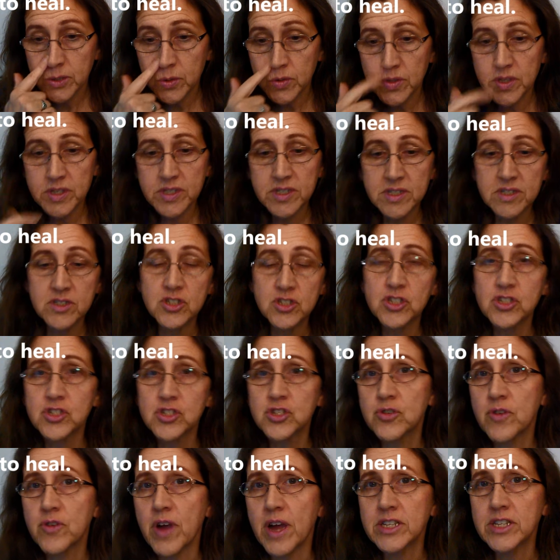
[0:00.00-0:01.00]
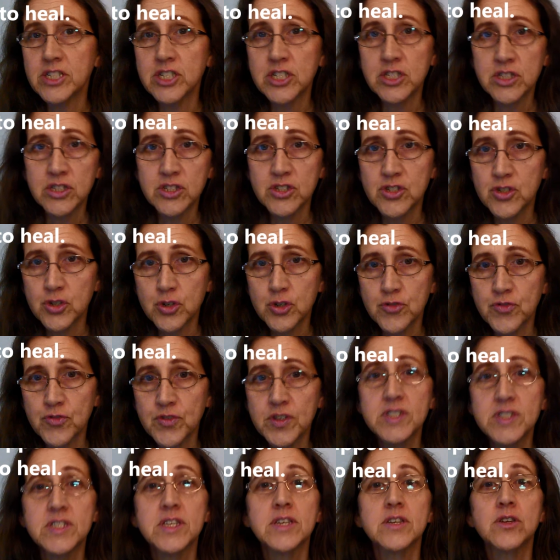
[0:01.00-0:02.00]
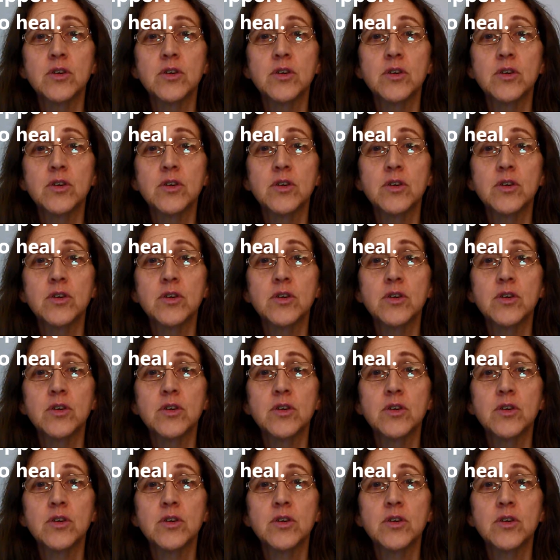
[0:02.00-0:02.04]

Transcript: So this is just scratching the surface.